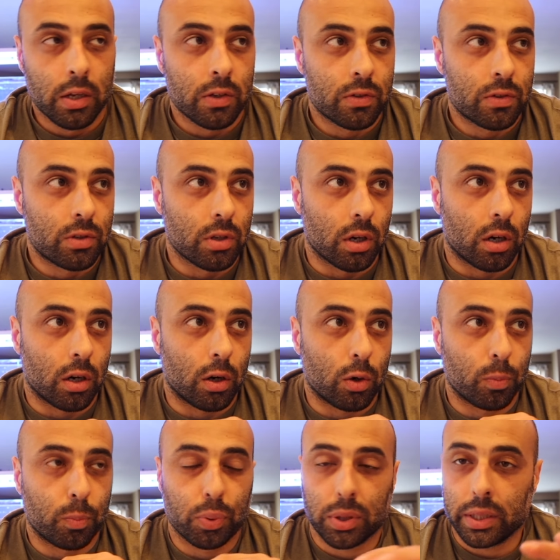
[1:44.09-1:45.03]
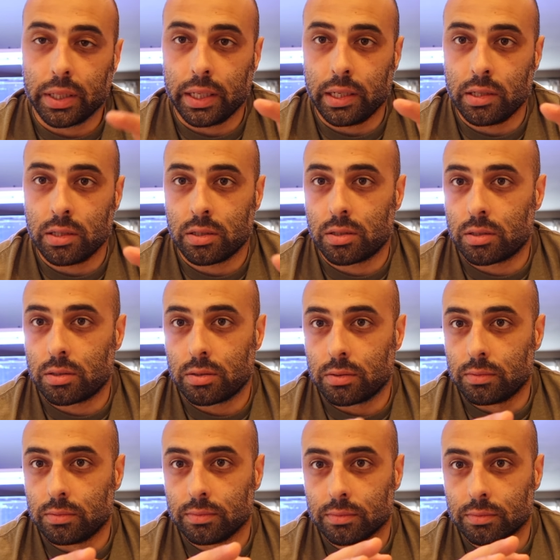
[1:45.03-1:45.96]
So please,
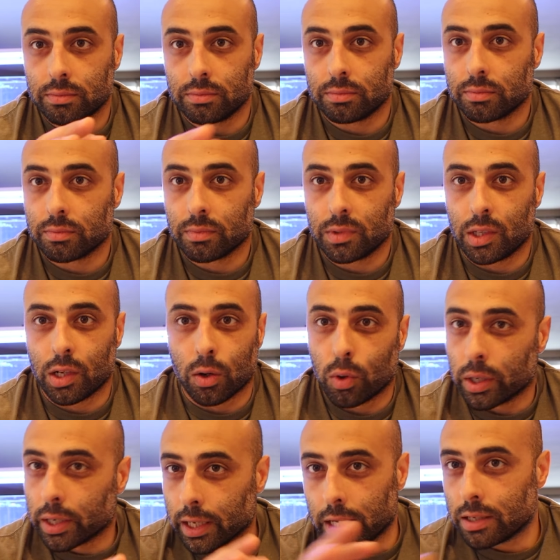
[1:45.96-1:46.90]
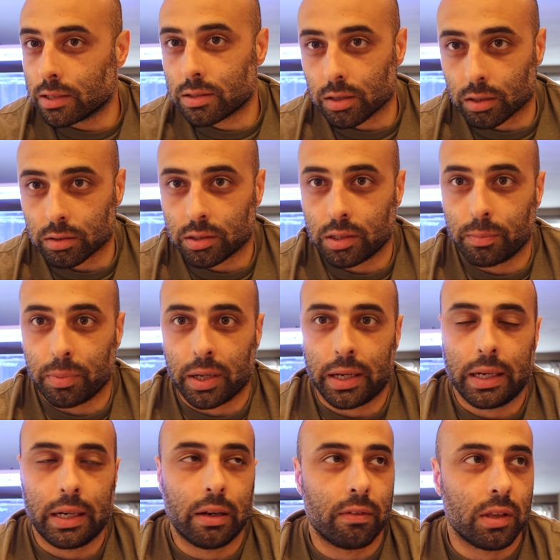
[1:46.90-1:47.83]
no one get insulted
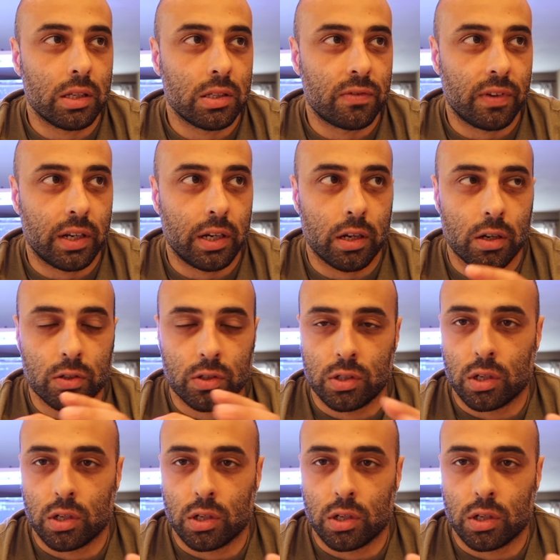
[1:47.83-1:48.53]
by any of these videos.